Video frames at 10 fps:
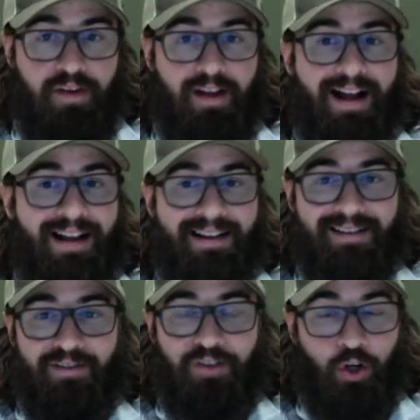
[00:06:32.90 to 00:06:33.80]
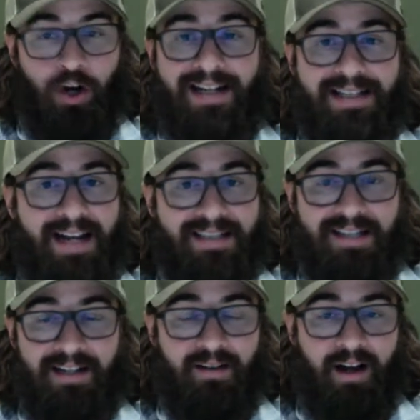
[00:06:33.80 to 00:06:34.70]
Uh, they're great
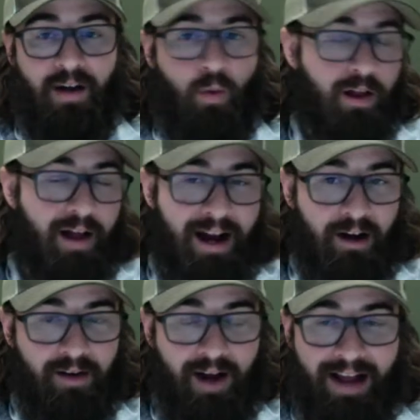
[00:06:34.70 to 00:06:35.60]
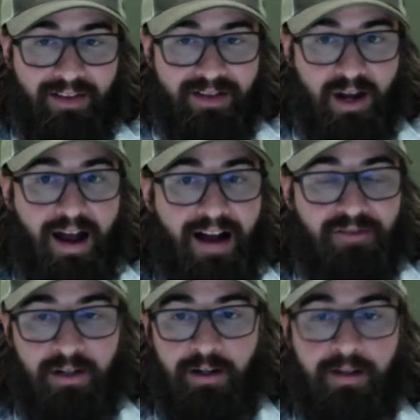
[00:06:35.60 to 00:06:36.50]
tasting. Uh, walleye are highly sought
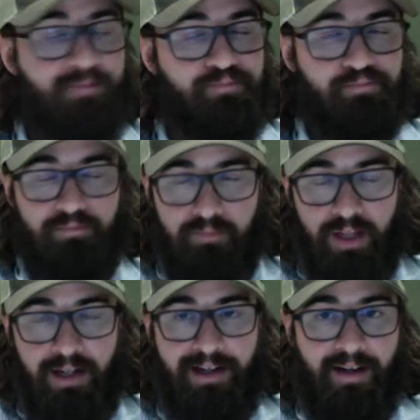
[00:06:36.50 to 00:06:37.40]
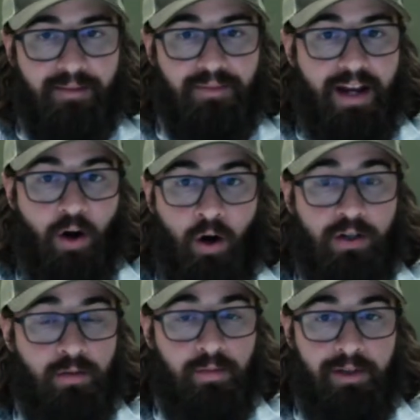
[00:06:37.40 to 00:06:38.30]
after um, and
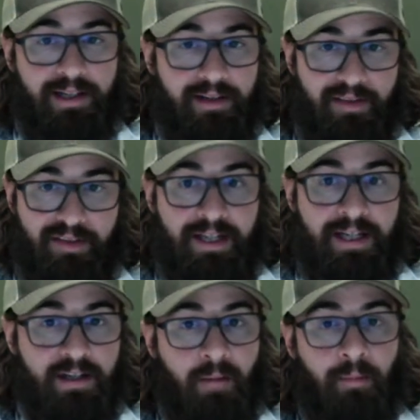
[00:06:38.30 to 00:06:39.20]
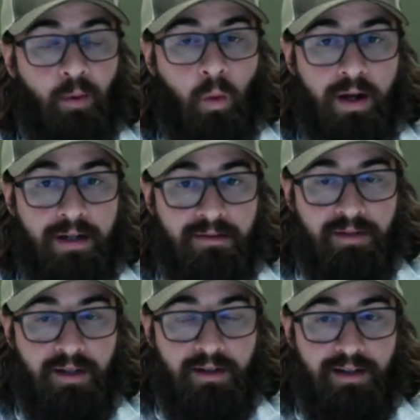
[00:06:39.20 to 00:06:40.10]
arguably the number one
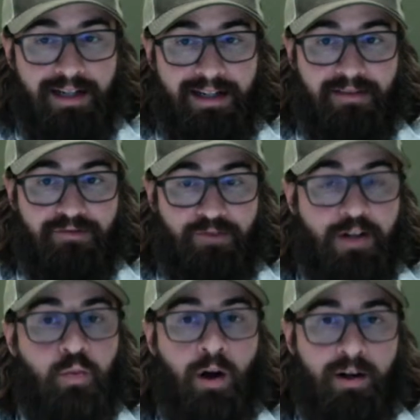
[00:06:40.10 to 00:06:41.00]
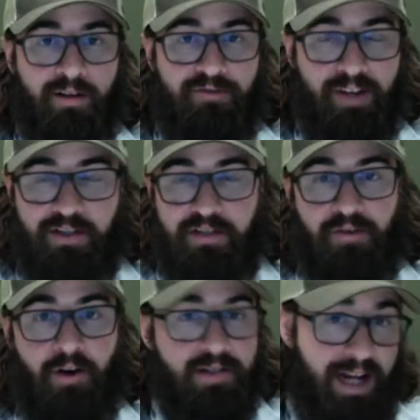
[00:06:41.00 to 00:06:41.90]
uh, freshwater fish as
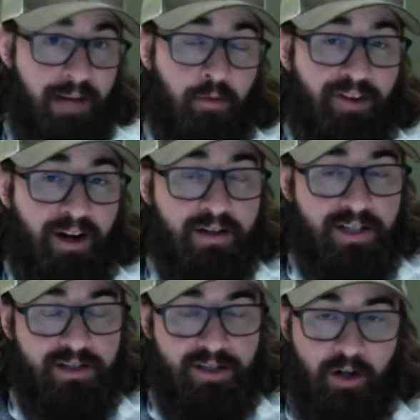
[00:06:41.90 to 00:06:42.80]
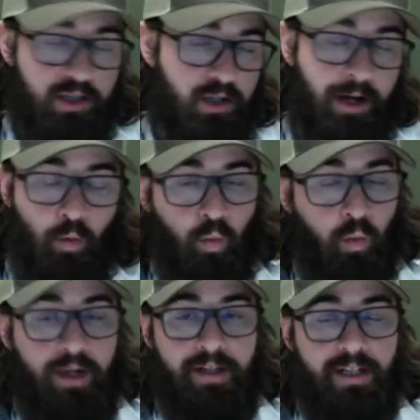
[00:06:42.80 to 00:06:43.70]
far as table fare is concerned. You get
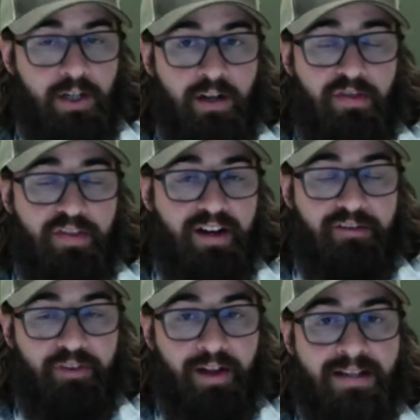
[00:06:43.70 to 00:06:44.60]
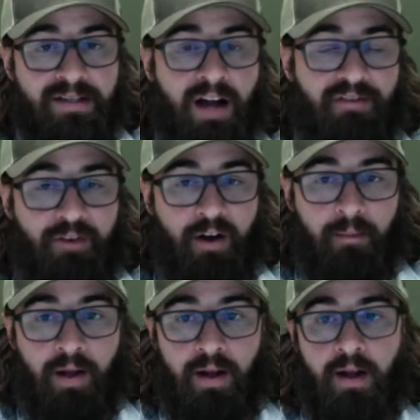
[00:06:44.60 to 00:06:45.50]
really good thick fillets off of them.